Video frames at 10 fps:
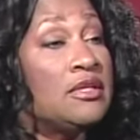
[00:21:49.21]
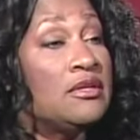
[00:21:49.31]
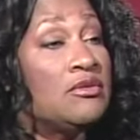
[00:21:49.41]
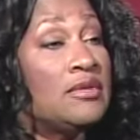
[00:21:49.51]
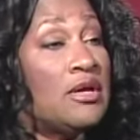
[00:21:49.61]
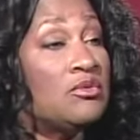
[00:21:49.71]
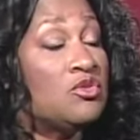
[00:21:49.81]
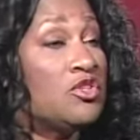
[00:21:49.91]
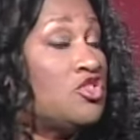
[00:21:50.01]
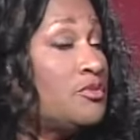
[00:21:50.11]
You know, mm-hmm. that
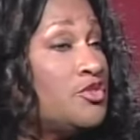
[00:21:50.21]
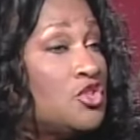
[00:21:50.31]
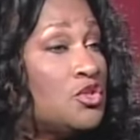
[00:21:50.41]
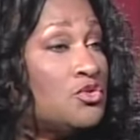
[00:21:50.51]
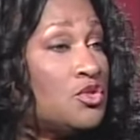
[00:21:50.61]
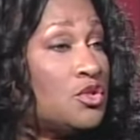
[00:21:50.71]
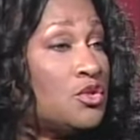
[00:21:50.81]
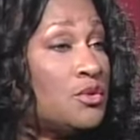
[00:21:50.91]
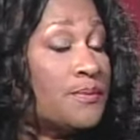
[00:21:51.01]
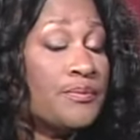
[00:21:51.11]
was what she mm-hmm. was used
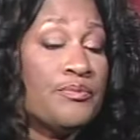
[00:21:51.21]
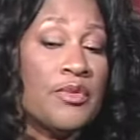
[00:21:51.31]
to,